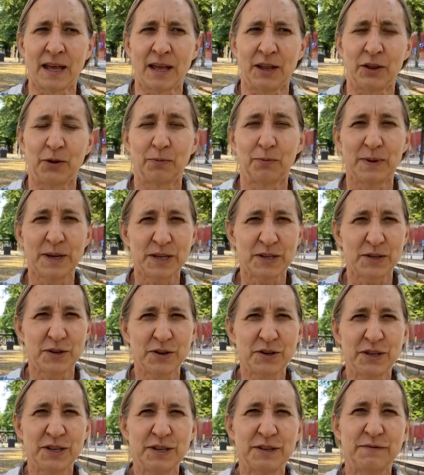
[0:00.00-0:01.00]
The
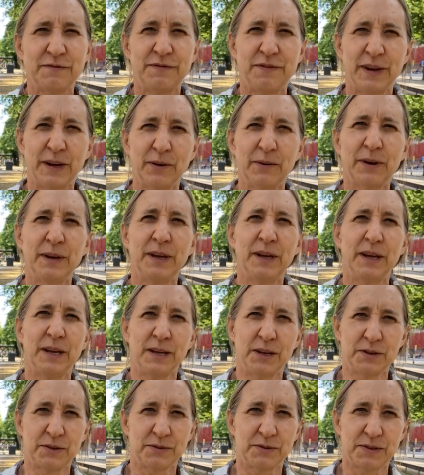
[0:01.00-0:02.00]
research is very
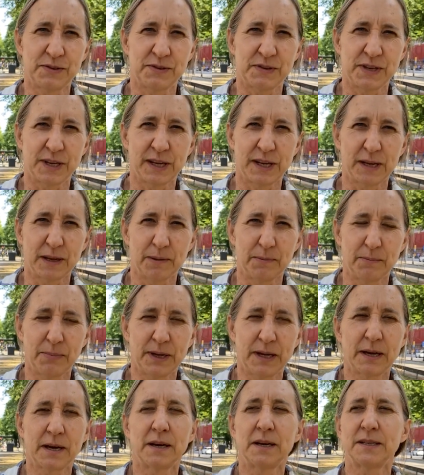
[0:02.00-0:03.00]
interesting
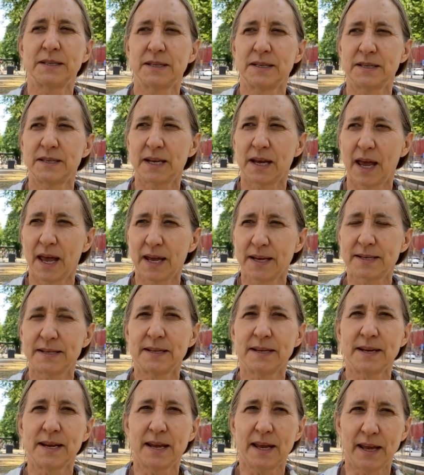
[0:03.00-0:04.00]
because it takes
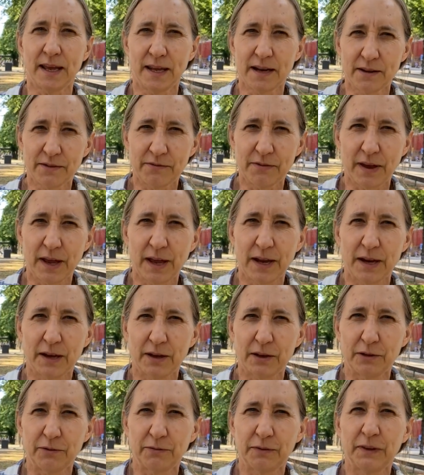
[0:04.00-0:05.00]
an
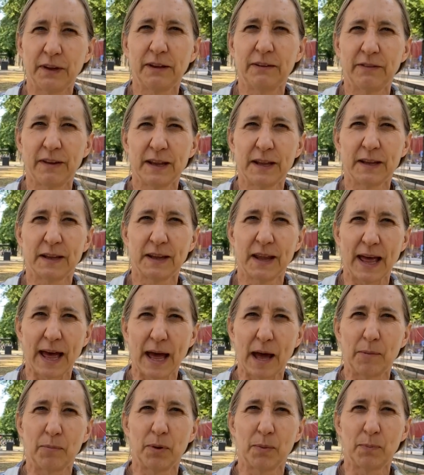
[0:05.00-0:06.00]
innovative living
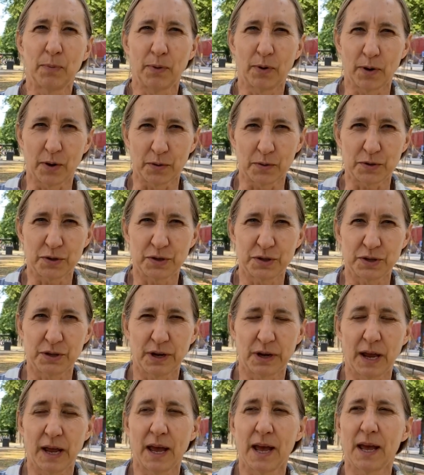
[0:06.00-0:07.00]
lab approach.
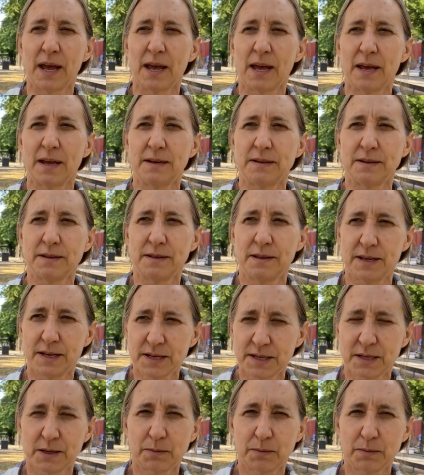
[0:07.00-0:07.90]
And this